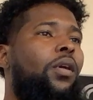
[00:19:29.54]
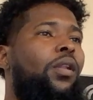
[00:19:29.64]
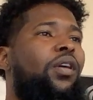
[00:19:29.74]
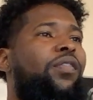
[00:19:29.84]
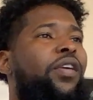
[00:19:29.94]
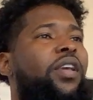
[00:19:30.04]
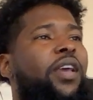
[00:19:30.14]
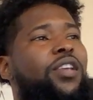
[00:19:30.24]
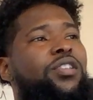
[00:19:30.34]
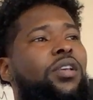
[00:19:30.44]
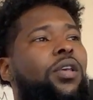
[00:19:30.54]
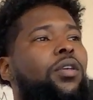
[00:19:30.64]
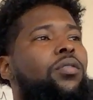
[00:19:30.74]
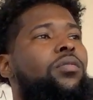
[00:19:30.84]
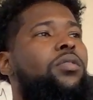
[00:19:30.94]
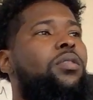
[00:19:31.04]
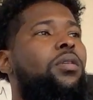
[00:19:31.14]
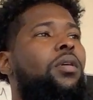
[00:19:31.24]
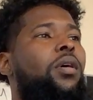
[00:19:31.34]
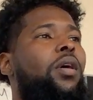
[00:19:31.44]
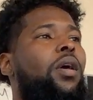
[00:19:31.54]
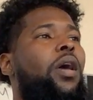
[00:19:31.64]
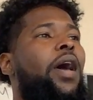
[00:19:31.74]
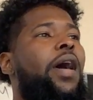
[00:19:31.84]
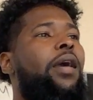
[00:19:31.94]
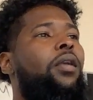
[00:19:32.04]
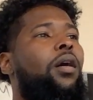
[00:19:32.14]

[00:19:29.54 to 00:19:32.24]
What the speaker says: Look for indication and cues, and